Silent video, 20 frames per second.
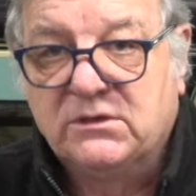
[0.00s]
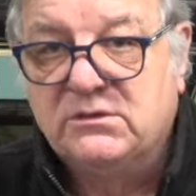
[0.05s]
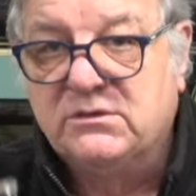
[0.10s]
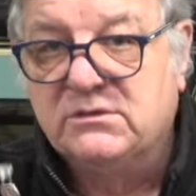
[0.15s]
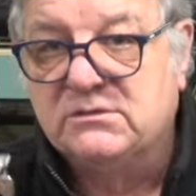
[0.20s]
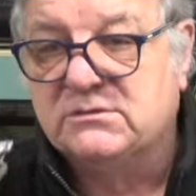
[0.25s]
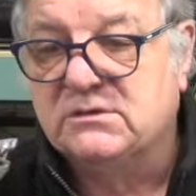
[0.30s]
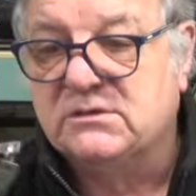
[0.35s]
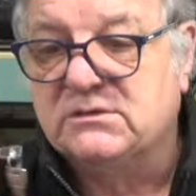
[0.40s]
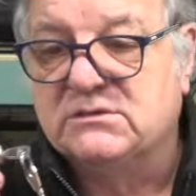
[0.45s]
to
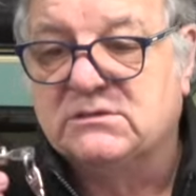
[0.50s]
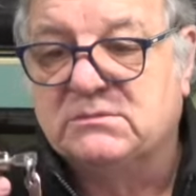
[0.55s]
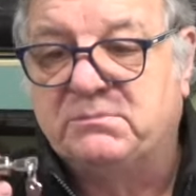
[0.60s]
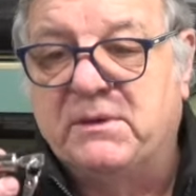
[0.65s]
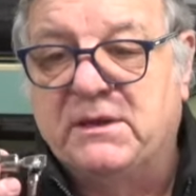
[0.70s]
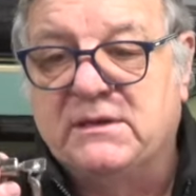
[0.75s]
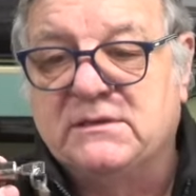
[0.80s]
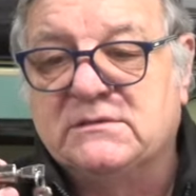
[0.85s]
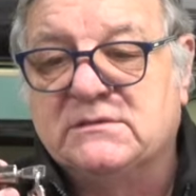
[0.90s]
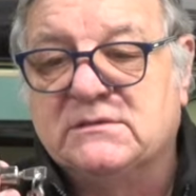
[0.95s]
use these
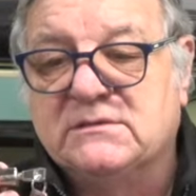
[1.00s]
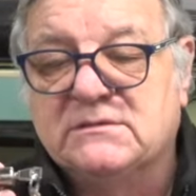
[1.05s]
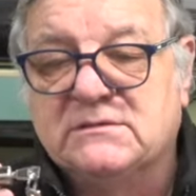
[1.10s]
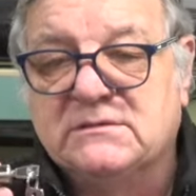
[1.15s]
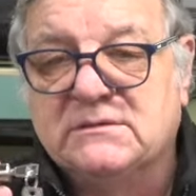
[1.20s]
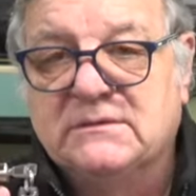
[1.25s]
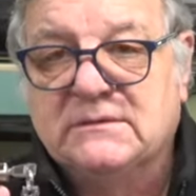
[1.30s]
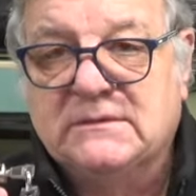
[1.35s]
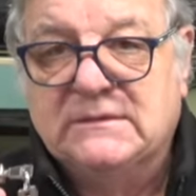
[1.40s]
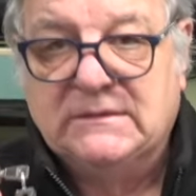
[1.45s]

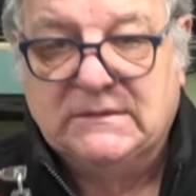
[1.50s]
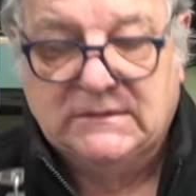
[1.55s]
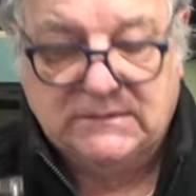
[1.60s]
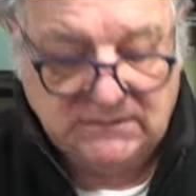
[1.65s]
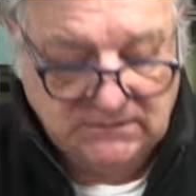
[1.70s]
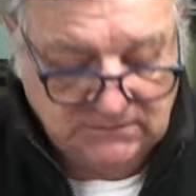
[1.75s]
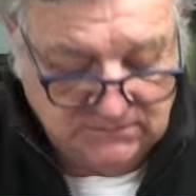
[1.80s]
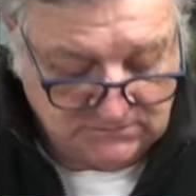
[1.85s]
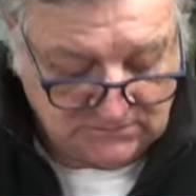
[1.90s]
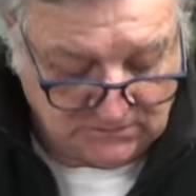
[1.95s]
spacers.
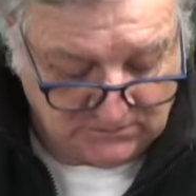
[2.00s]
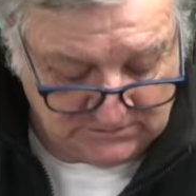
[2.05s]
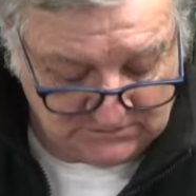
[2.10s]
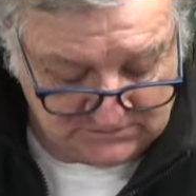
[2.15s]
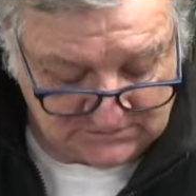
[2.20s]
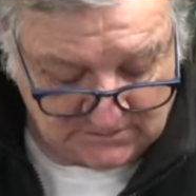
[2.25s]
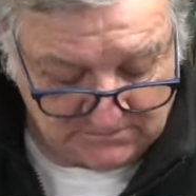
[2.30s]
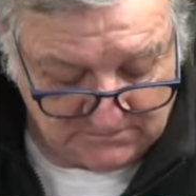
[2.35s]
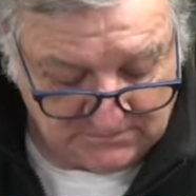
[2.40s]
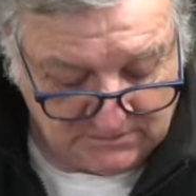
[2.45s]
So he
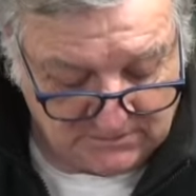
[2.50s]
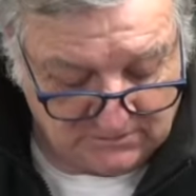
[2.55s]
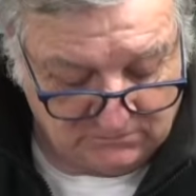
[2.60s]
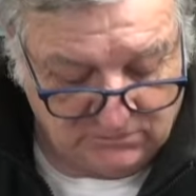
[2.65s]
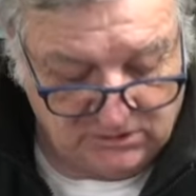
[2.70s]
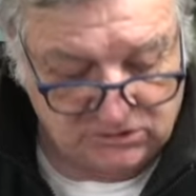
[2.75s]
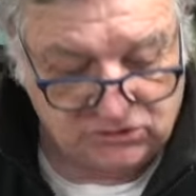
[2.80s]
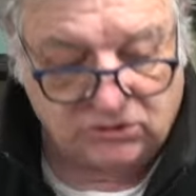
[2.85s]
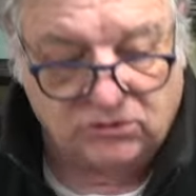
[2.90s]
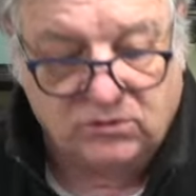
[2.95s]
sent me the
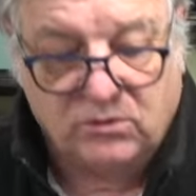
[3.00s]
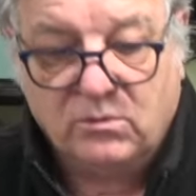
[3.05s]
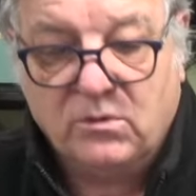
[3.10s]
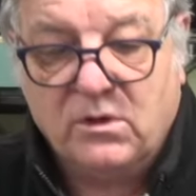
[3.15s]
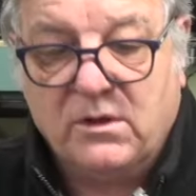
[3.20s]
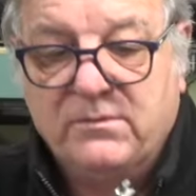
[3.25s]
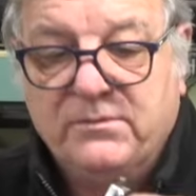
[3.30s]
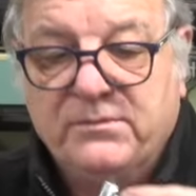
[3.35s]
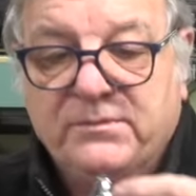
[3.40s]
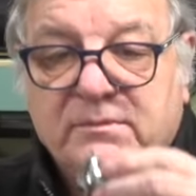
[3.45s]
original
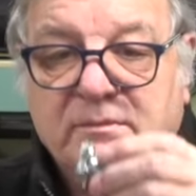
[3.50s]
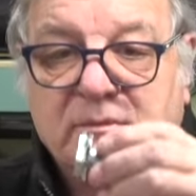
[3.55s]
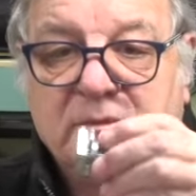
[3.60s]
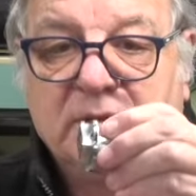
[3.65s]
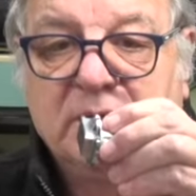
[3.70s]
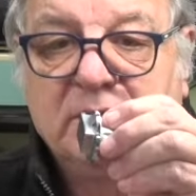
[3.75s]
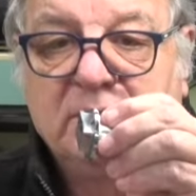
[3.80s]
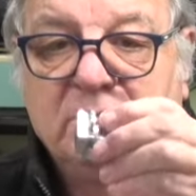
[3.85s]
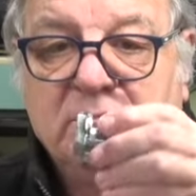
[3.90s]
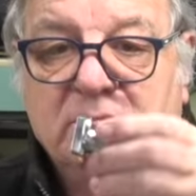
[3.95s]
one,
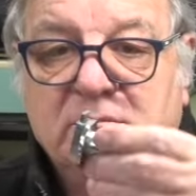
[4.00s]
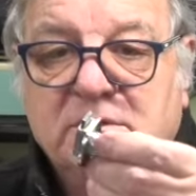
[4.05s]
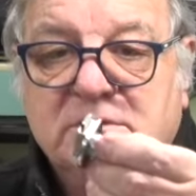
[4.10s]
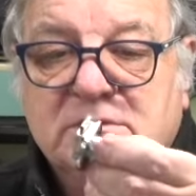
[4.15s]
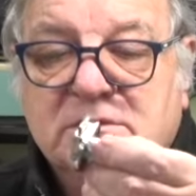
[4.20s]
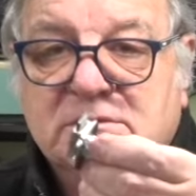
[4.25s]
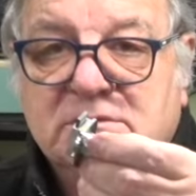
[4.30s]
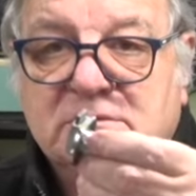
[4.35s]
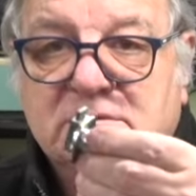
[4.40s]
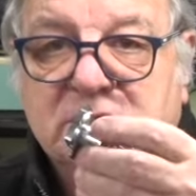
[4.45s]

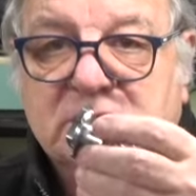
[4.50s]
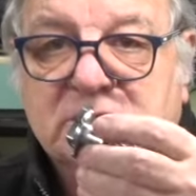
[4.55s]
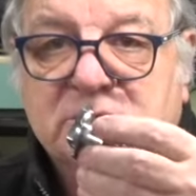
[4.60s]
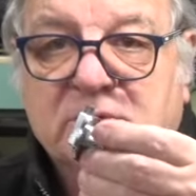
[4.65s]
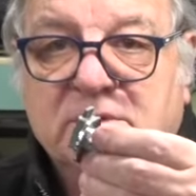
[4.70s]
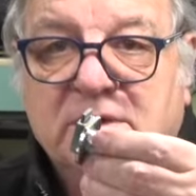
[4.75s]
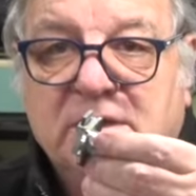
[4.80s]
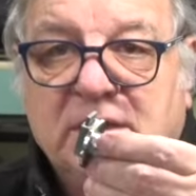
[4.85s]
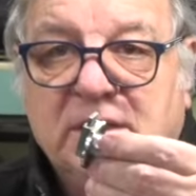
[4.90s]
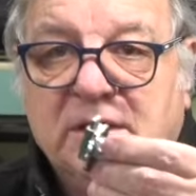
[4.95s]
which is this
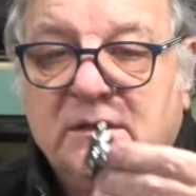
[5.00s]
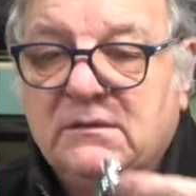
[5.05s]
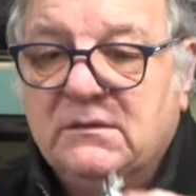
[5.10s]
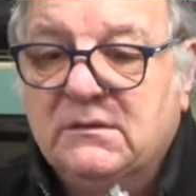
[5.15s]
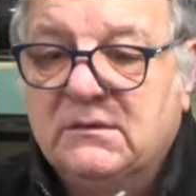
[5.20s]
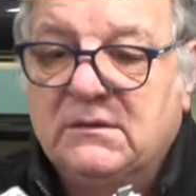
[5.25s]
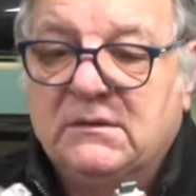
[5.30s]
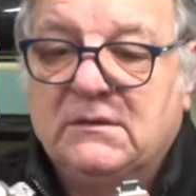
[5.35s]
one here,